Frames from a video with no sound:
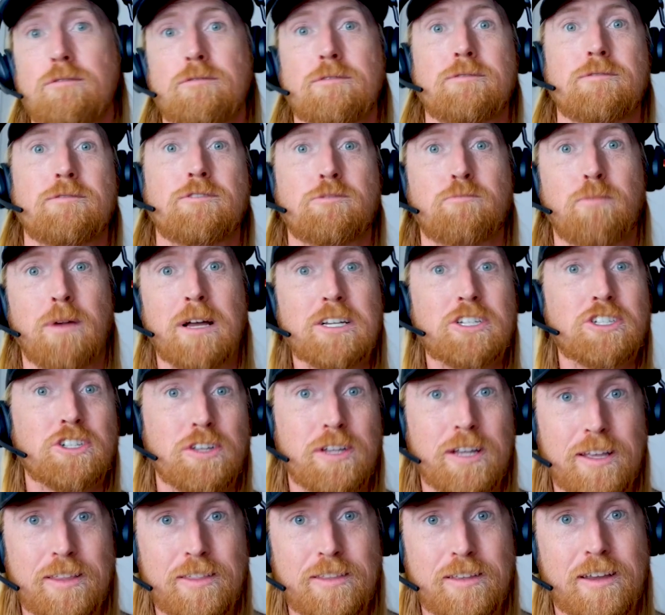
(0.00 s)

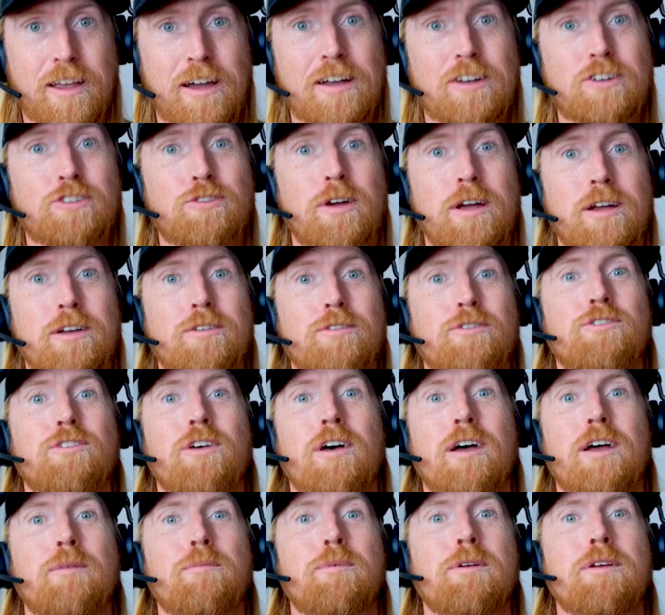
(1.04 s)
Especially on the contractor
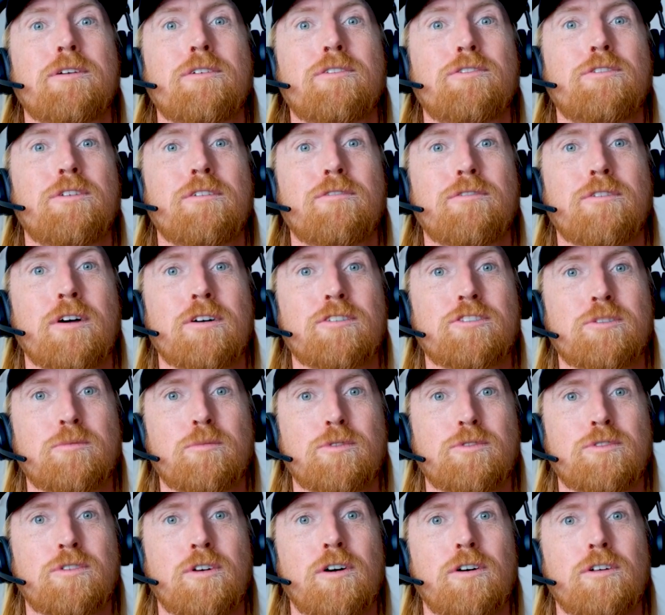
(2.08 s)
side, because you have
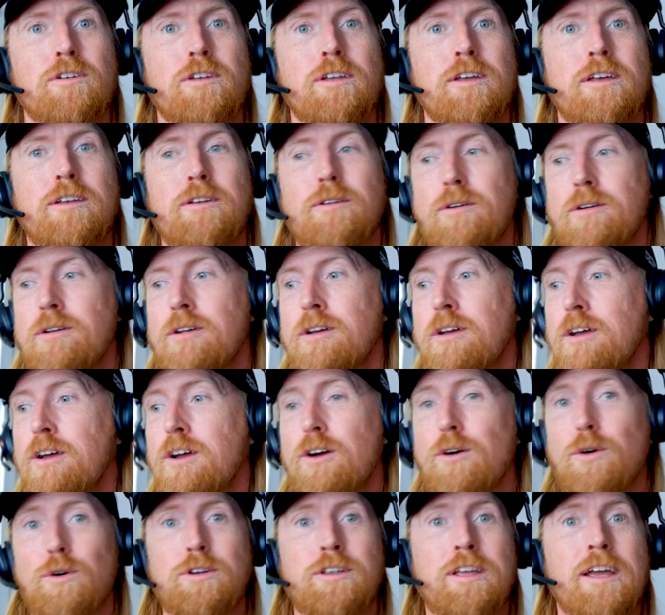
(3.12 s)
customers calling in or
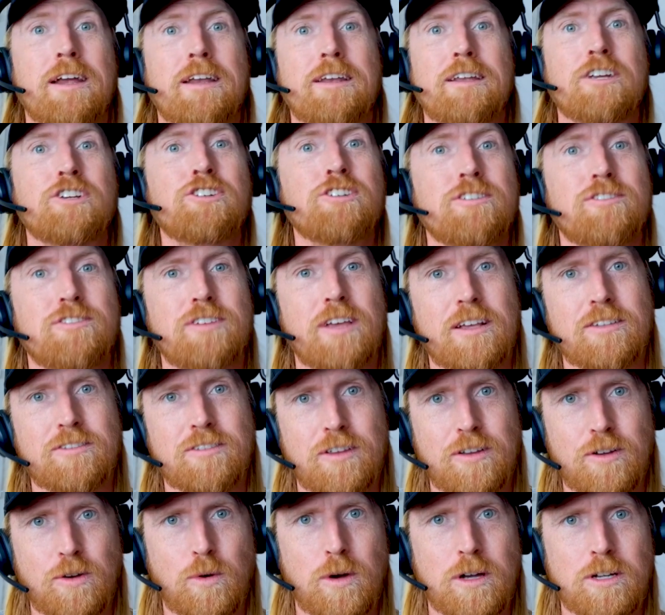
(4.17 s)
technicians
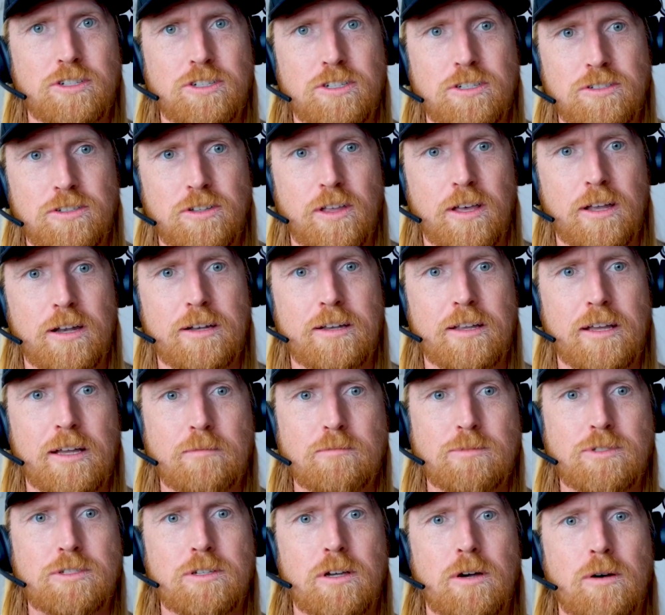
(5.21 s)
asking questions a lot of
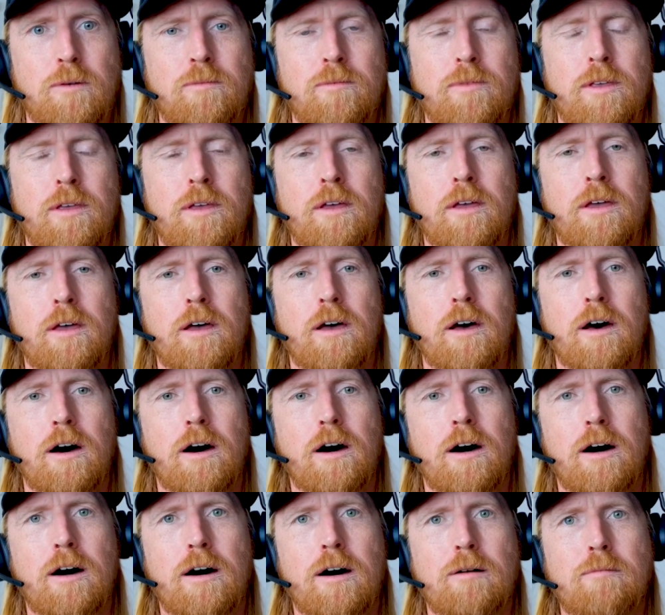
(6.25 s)
times. So
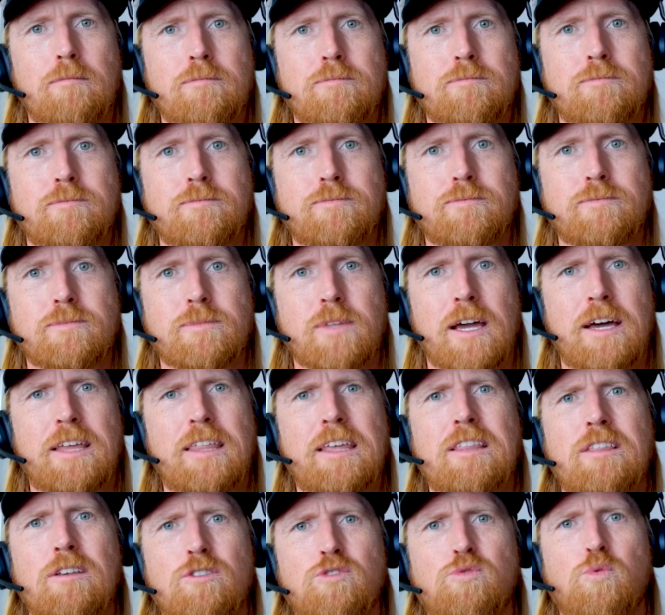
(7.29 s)
I
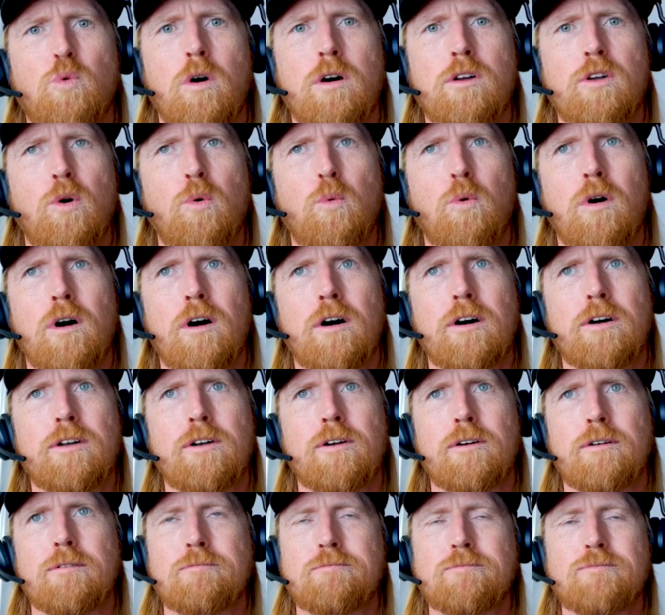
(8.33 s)
think those 101
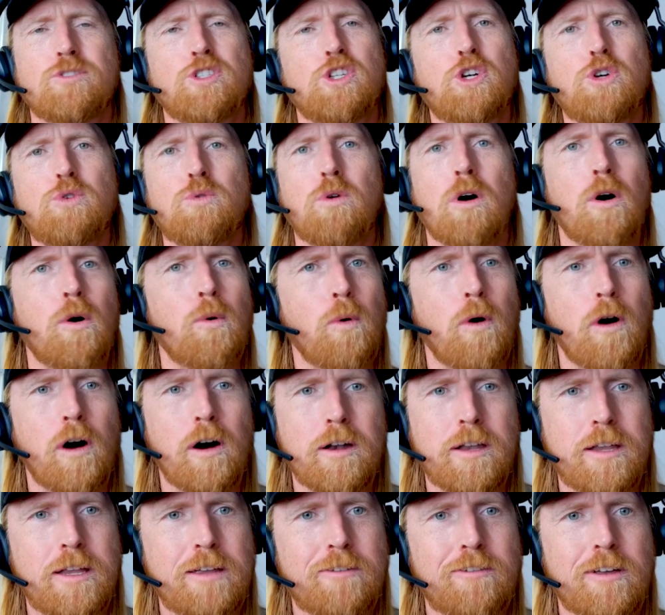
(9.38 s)
or
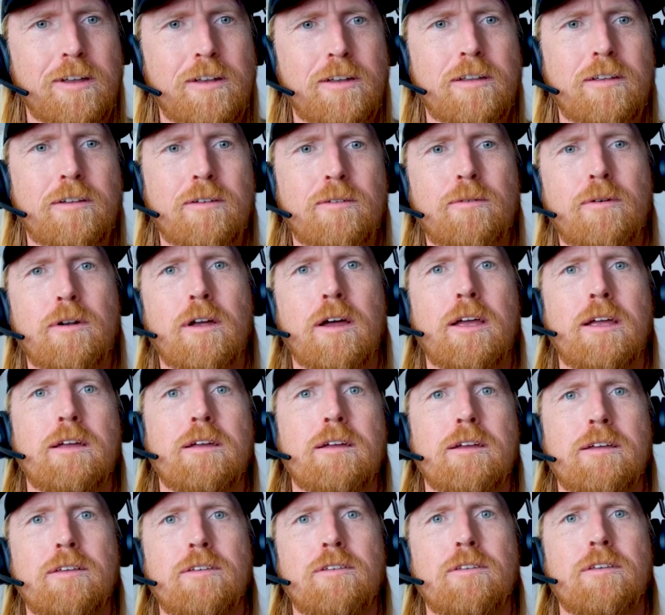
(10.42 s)
201 even, right,
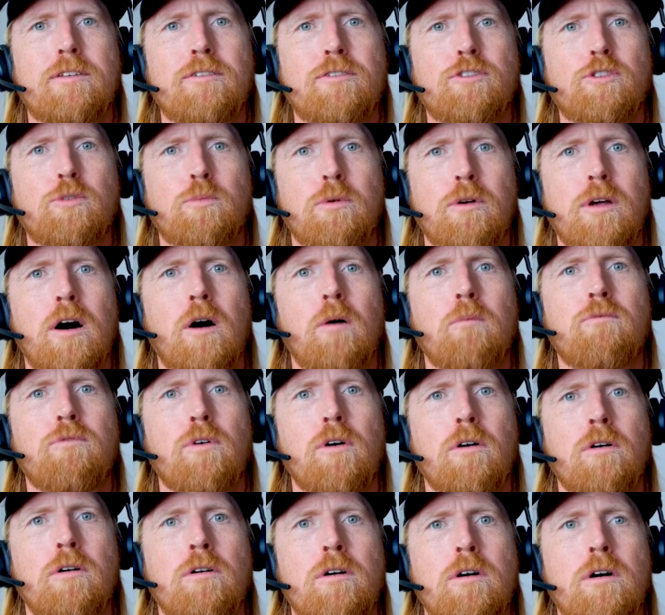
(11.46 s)
is super
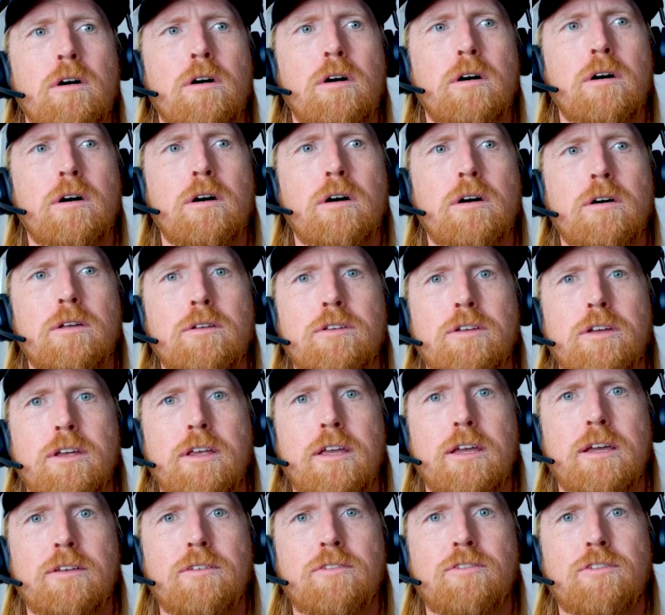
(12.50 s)
helpful to
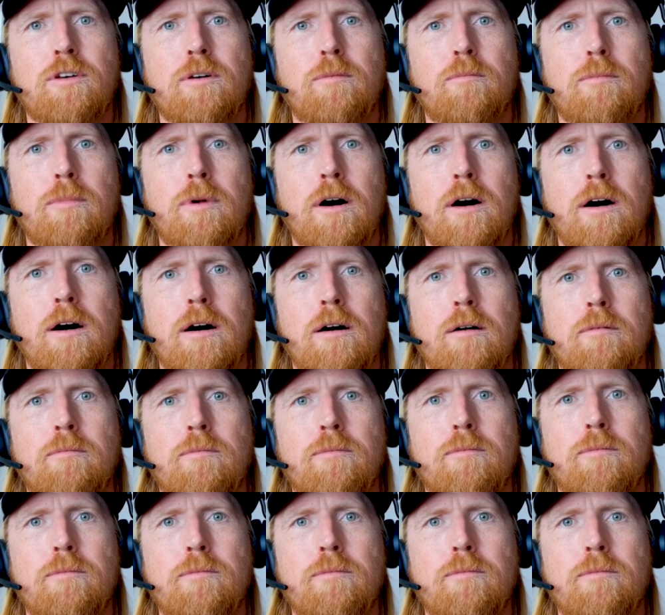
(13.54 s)
get some